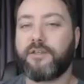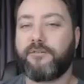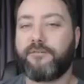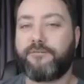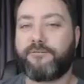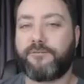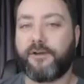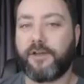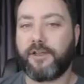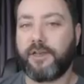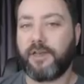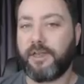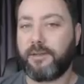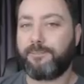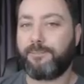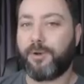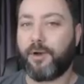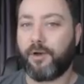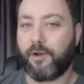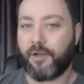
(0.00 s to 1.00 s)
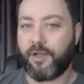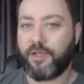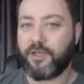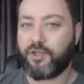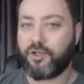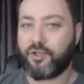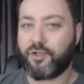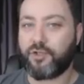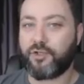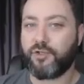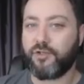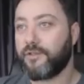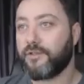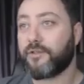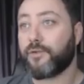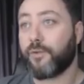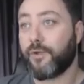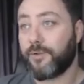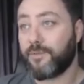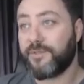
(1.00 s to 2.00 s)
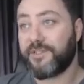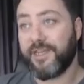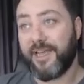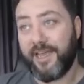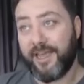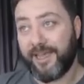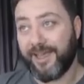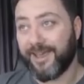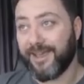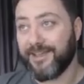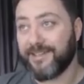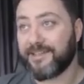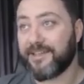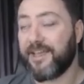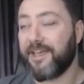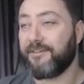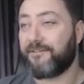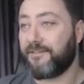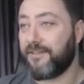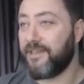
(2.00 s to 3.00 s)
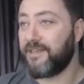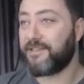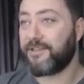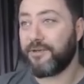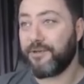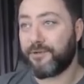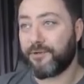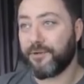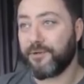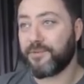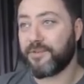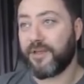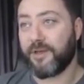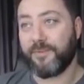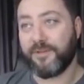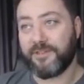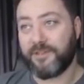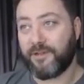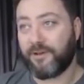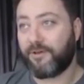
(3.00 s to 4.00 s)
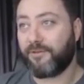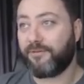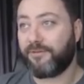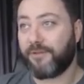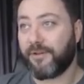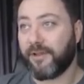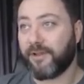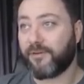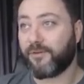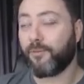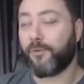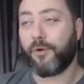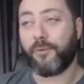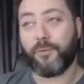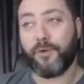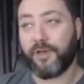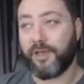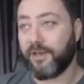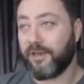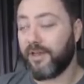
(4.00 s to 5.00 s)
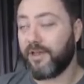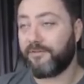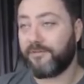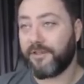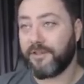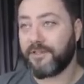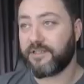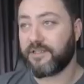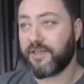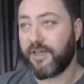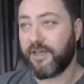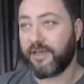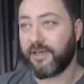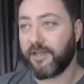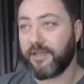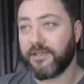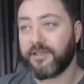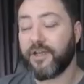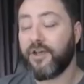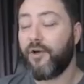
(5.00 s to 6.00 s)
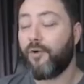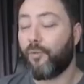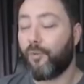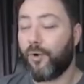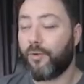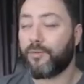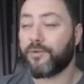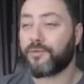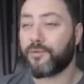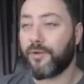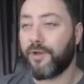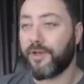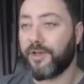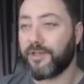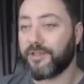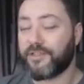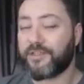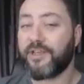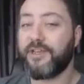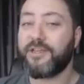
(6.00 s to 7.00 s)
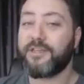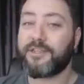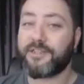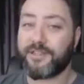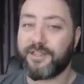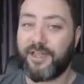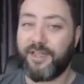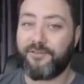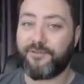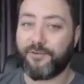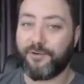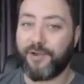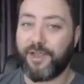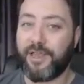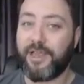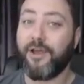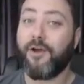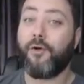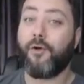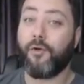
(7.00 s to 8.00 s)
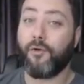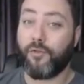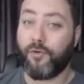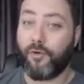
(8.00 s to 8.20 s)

finely polished. So what I'm saying is, if these two groups come into conflict, what we're going to have to decide is, what was worse, slavery or the